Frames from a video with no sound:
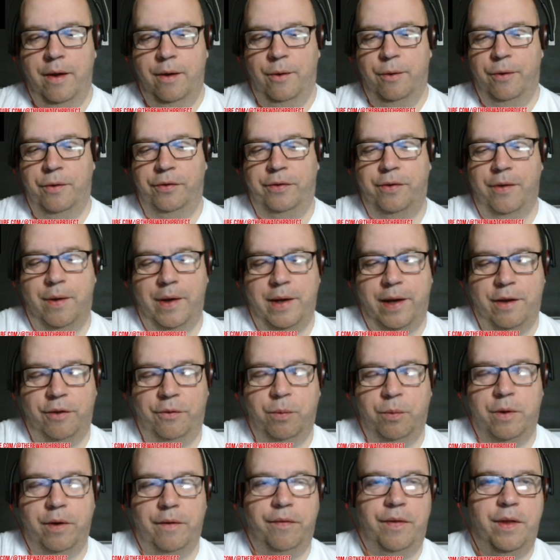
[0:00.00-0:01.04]
Also, I
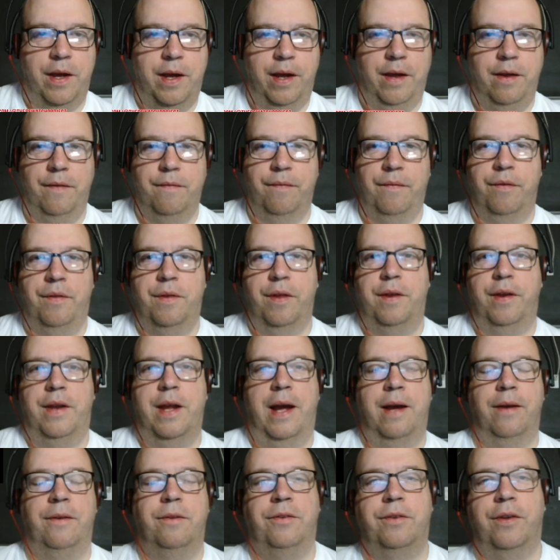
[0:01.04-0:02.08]
guess one of the
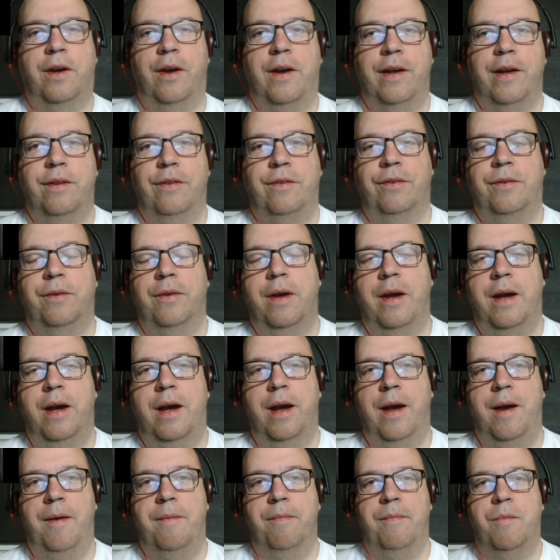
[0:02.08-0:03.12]
downsides,
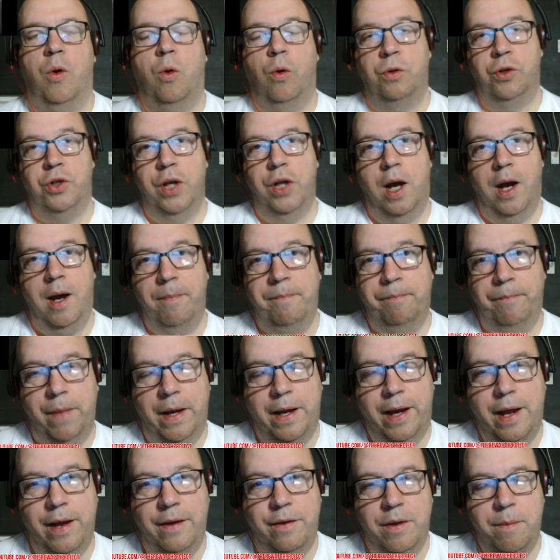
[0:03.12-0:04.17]
or charm,
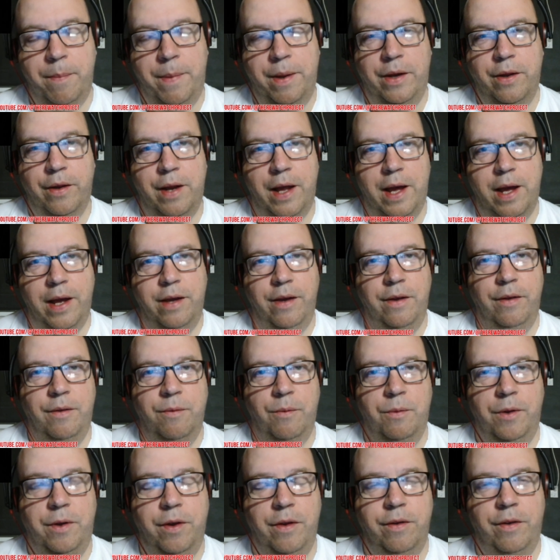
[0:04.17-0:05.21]
again, depending on how
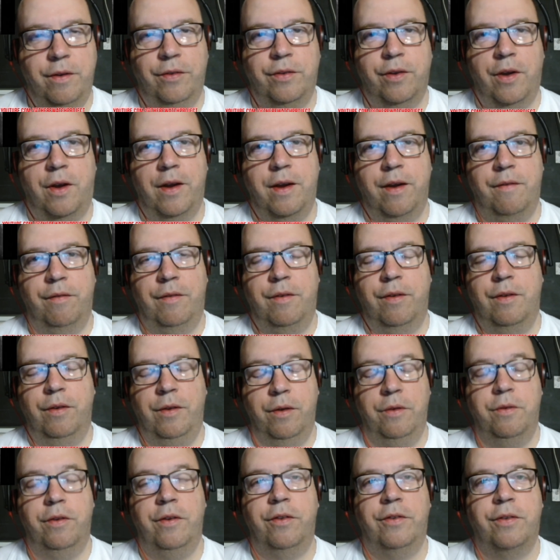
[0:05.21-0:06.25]
you
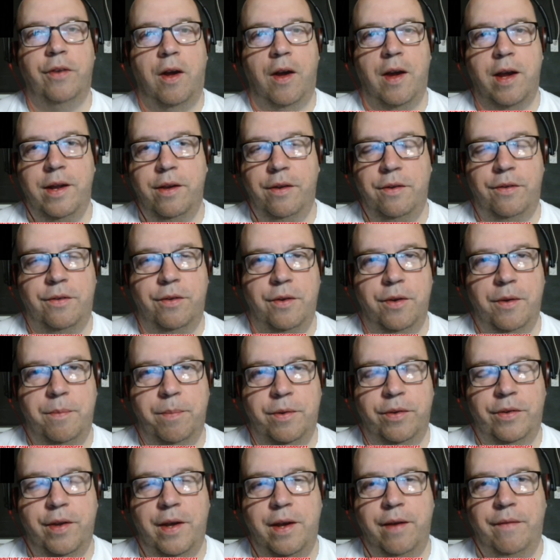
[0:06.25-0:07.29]
decide to
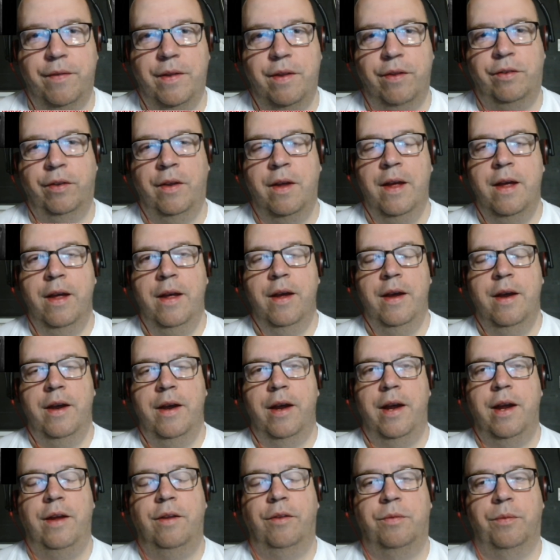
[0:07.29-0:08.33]
perceive this,
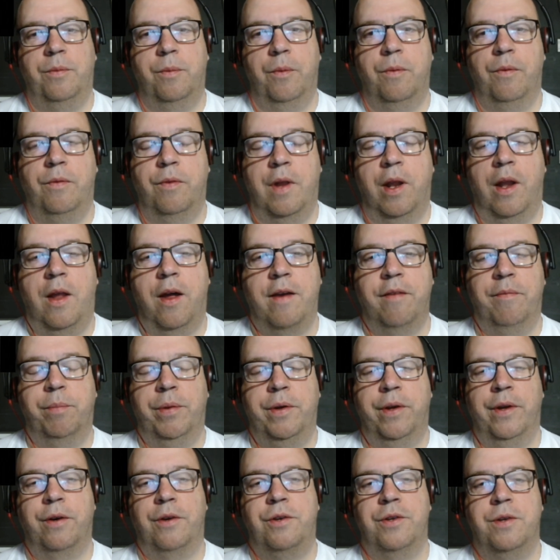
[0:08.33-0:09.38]
is the live
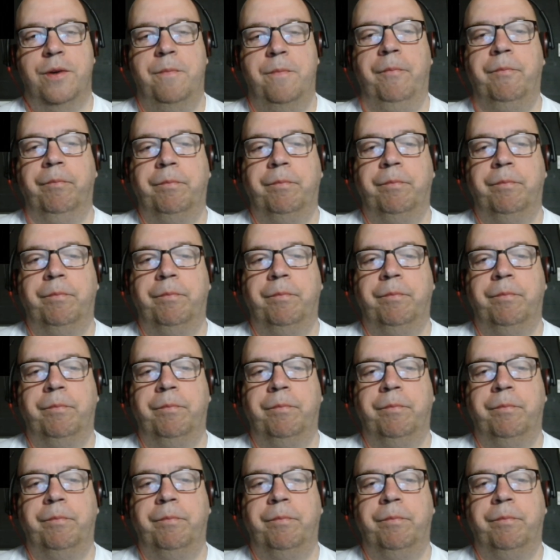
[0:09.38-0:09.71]
production